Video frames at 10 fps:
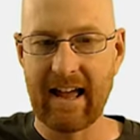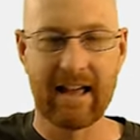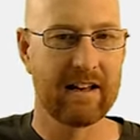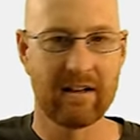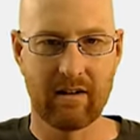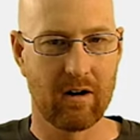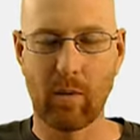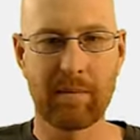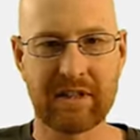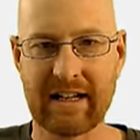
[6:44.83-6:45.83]
and our
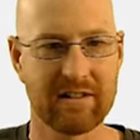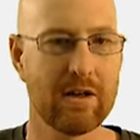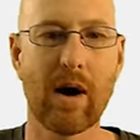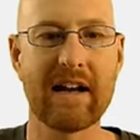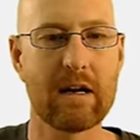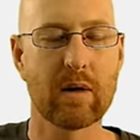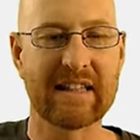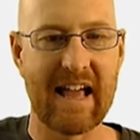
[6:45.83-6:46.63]
website has no idea what